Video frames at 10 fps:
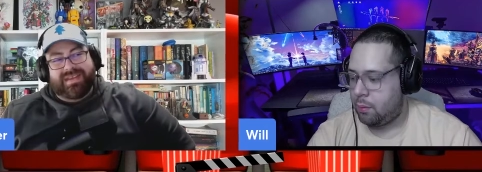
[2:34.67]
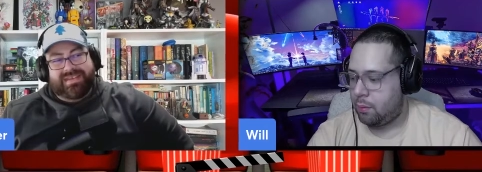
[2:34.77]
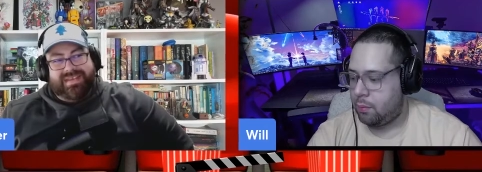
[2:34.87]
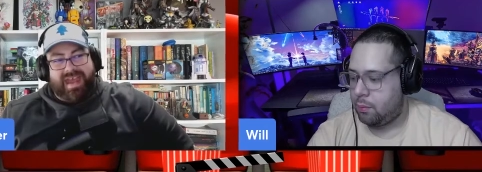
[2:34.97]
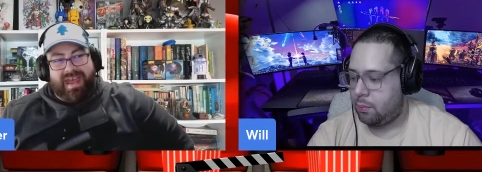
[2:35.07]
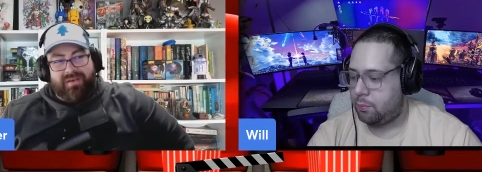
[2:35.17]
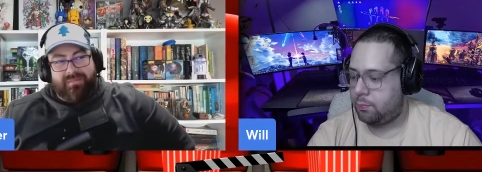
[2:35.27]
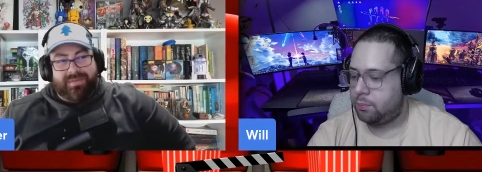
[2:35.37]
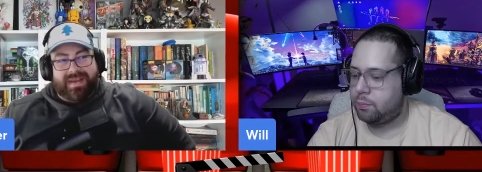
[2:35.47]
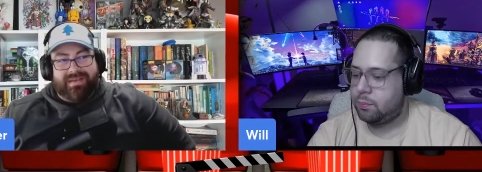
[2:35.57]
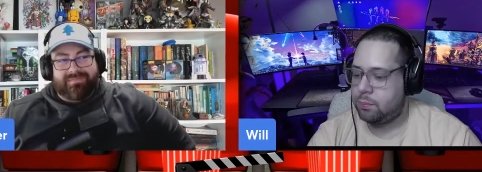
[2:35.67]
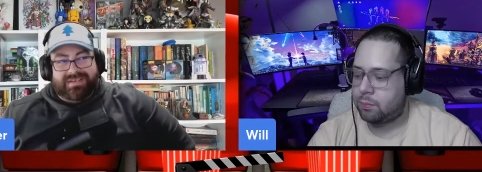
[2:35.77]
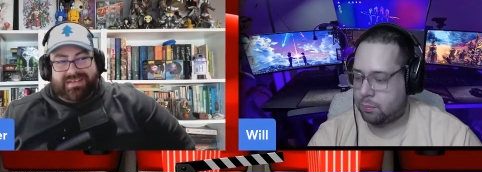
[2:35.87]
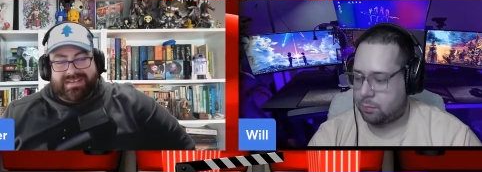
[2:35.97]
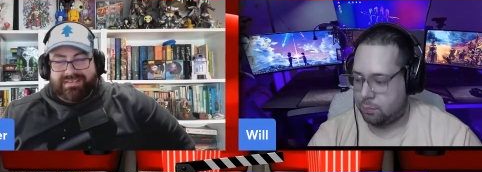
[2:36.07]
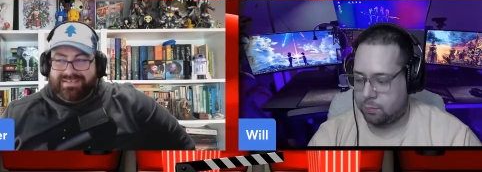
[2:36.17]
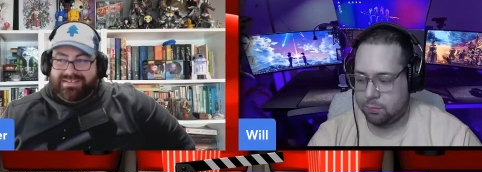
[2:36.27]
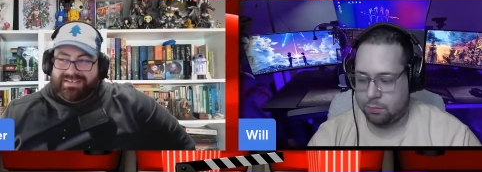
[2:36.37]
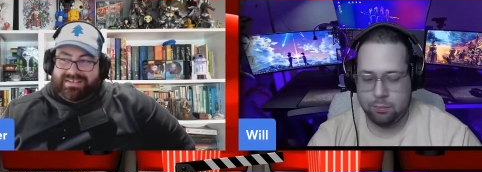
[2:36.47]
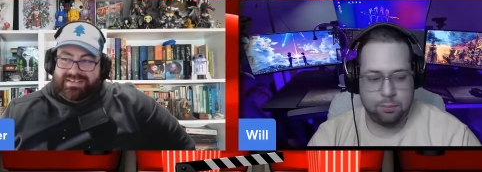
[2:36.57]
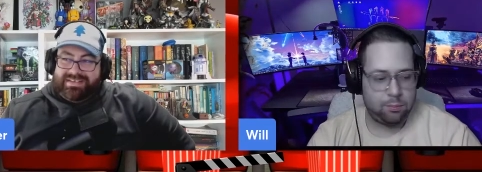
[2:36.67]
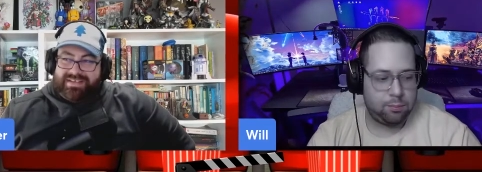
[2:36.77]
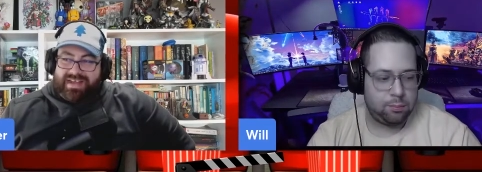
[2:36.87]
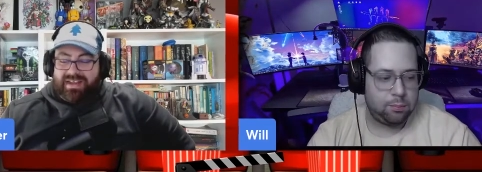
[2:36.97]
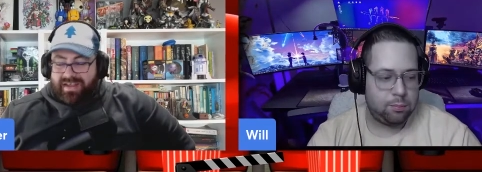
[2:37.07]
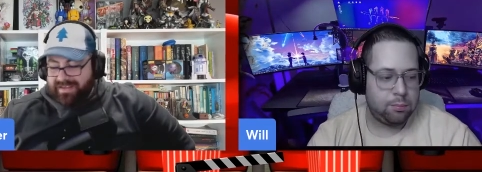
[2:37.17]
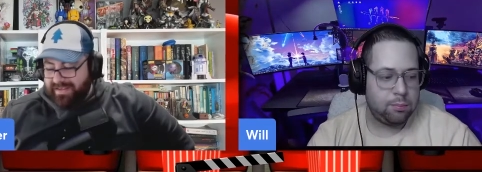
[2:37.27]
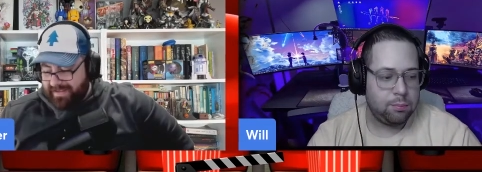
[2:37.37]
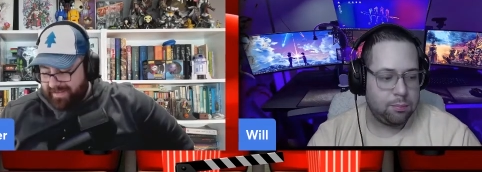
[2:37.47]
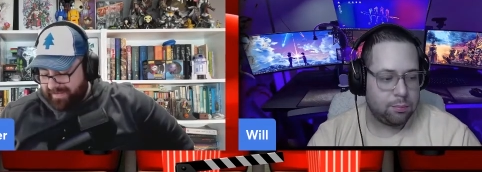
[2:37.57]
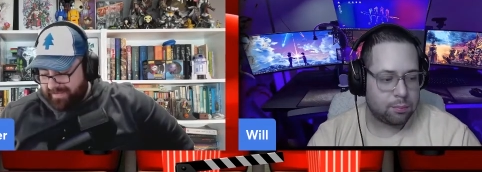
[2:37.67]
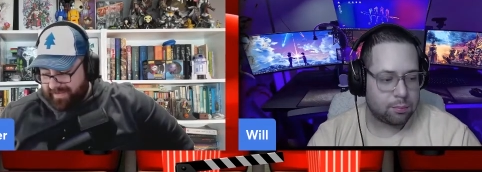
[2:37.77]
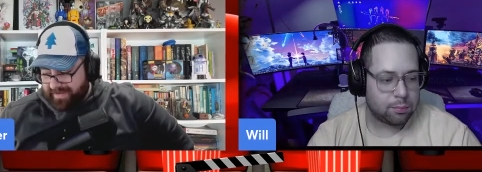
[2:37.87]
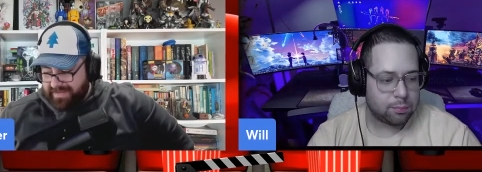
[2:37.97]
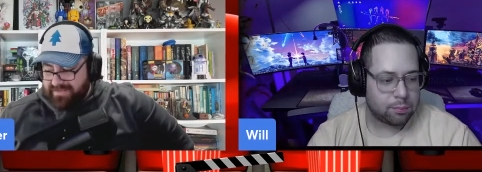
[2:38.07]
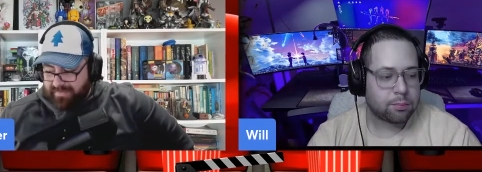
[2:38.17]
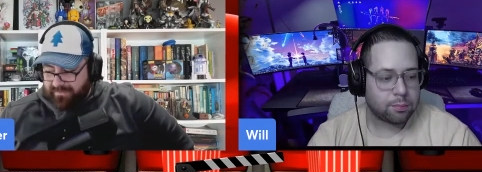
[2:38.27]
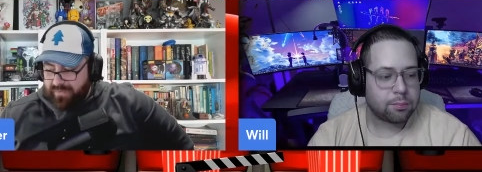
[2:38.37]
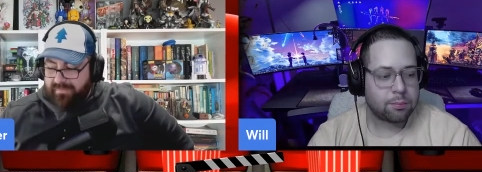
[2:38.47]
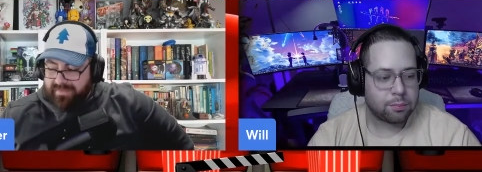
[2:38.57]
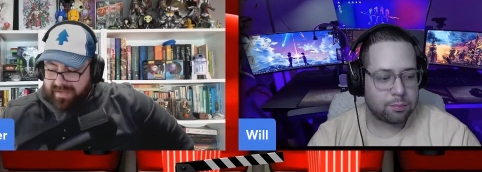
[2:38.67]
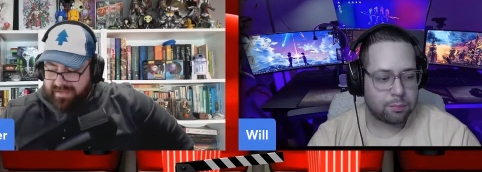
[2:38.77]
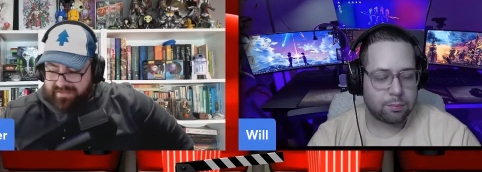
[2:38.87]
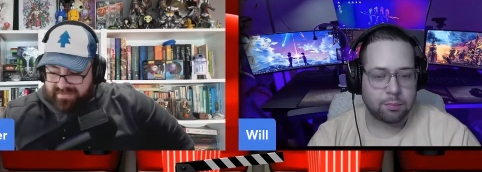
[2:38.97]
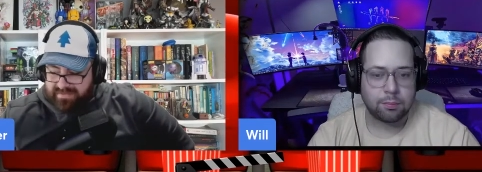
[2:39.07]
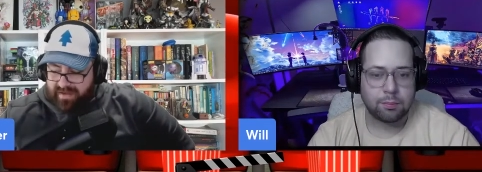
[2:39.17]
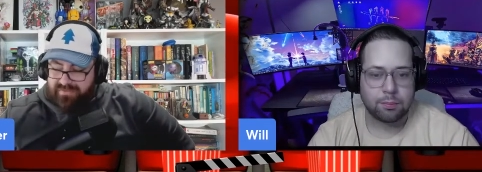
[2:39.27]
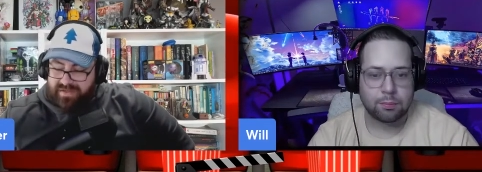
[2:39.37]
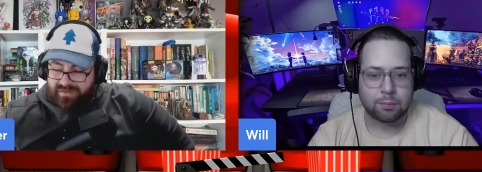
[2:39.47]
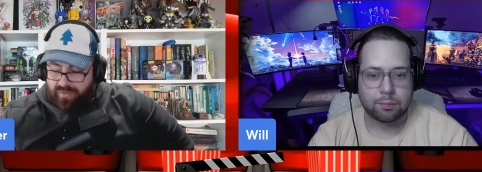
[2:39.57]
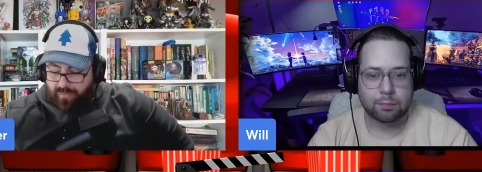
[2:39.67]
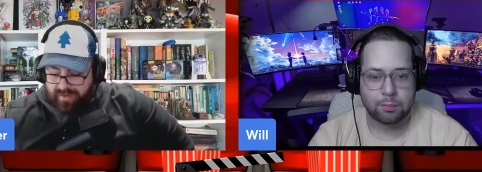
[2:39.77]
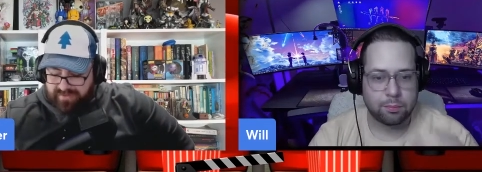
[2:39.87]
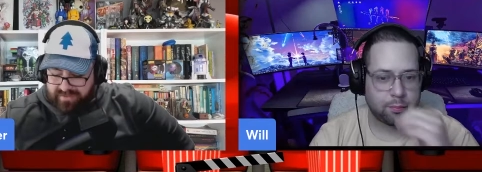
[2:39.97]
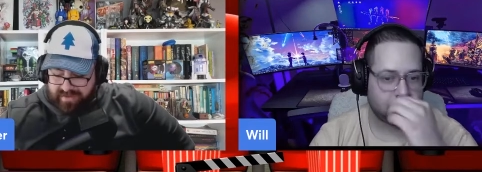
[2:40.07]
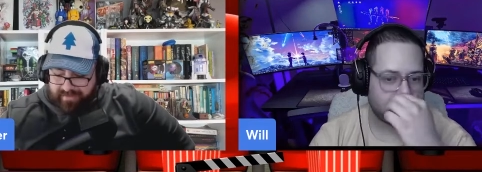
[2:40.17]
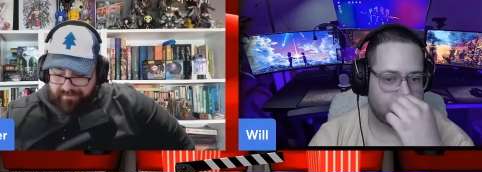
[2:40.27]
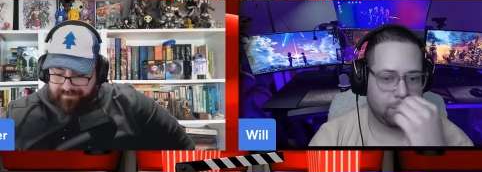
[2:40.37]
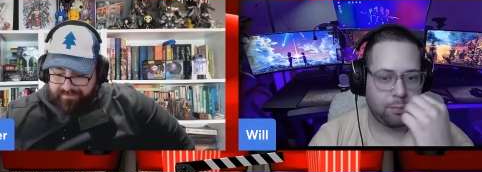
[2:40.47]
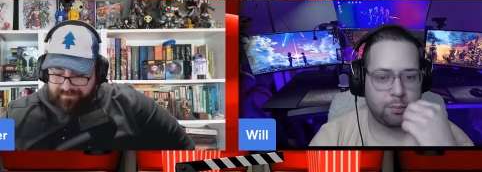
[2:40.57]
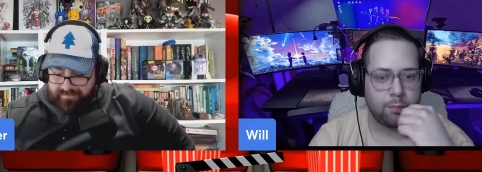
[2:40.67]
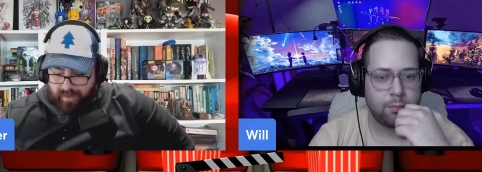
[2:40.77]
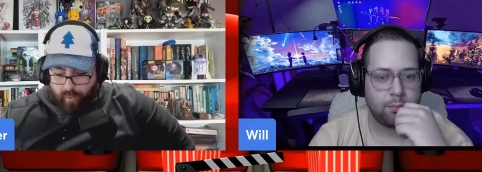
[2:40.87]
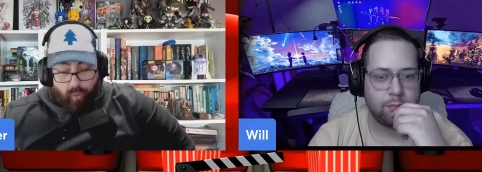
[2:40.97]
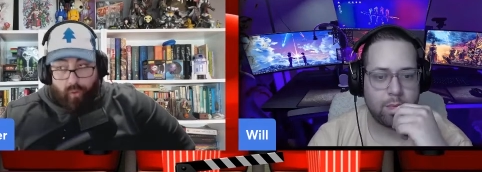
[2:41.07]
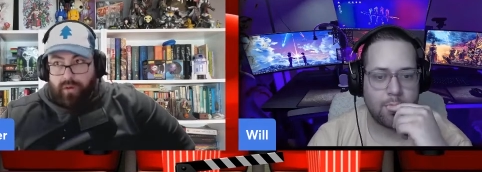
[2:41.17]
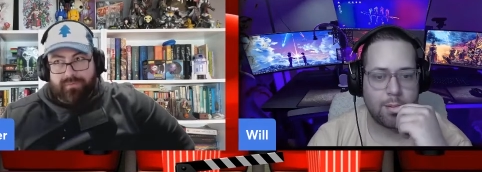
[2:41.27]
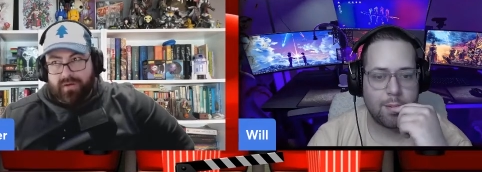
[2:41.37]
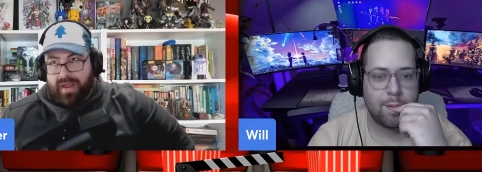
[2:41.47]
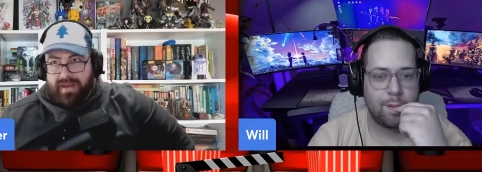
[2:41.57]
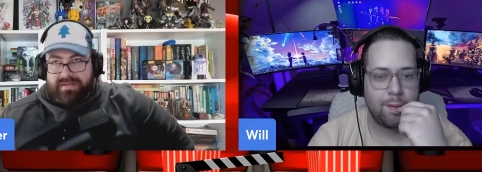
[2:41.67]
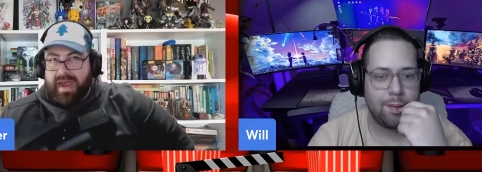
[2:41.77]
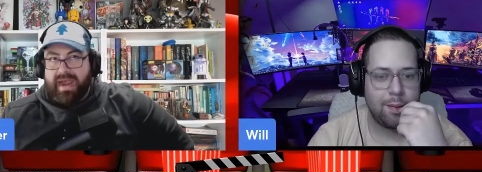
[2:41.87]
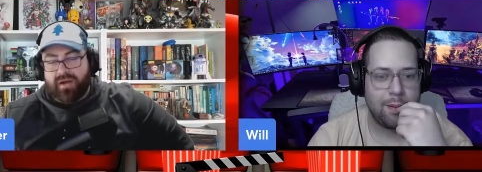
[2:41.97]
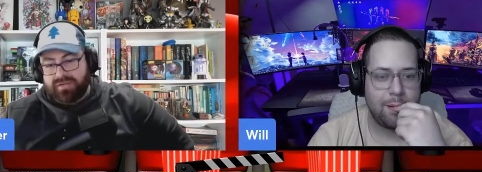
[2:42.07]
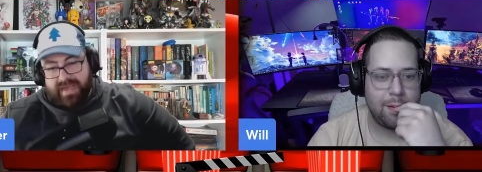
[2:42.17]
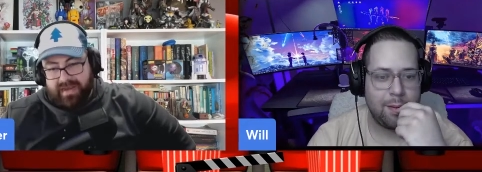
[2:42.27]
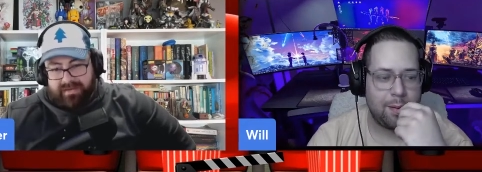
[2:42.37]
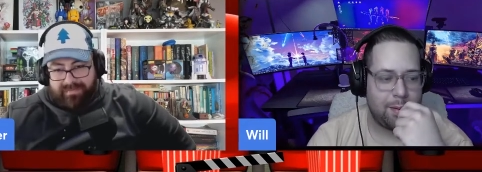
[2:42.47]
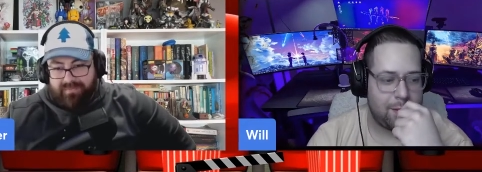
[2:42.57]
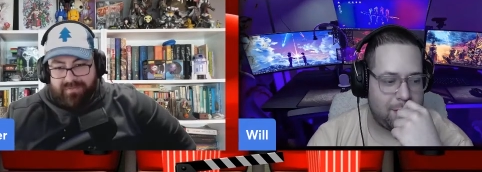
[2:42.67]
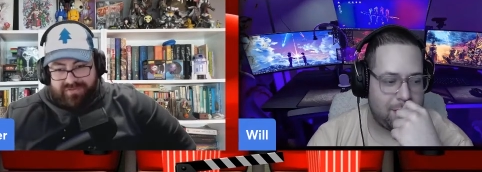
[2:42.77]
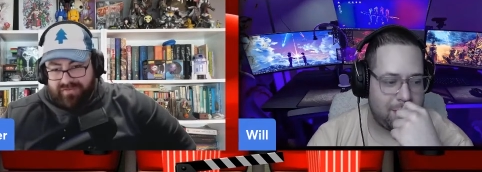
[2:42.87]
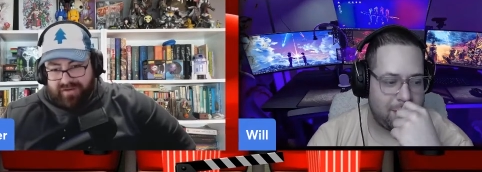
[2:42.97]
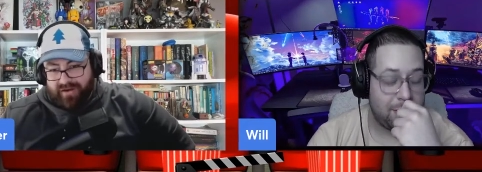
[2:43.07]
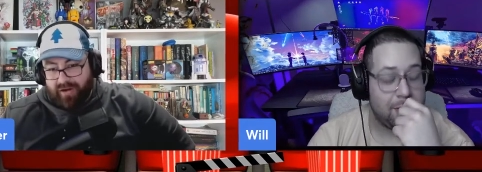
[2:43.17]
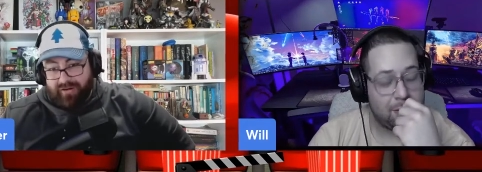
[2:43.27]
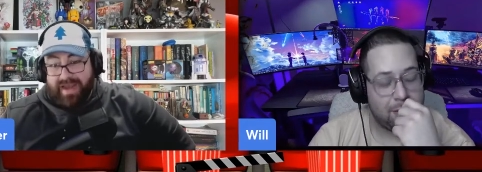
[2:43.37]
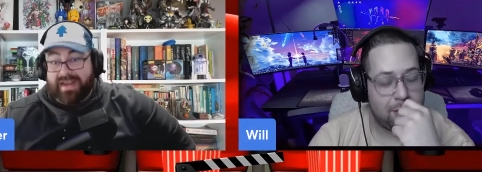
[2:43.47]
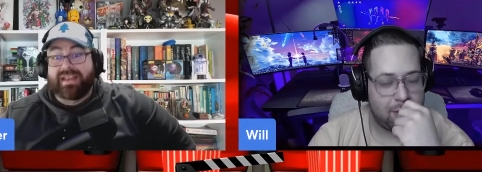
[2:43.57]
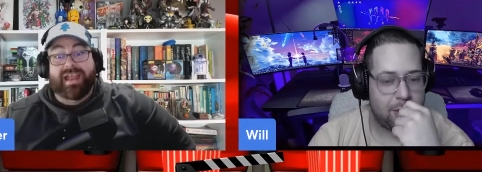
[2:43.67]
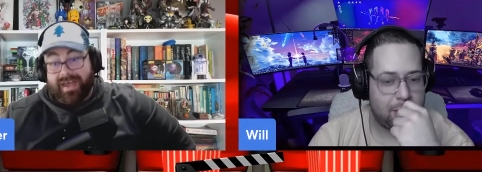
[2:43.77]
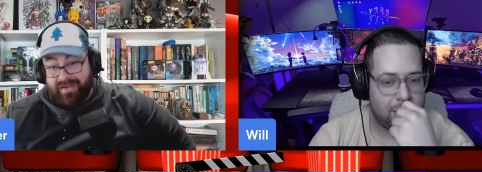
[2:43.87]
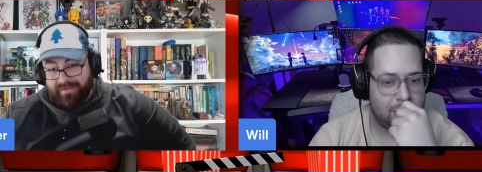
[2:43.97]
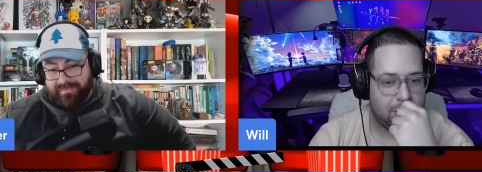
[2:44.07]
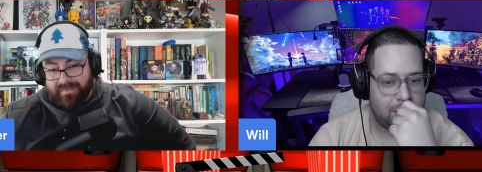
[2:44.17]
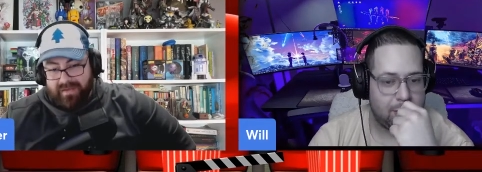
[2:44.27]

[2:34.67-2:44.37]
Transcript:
Speaker 1: it a now, but I really, I unless if you have kids, I would say go watch it now, or, or if you're like a diehard Sonic fan, which there are a lot of.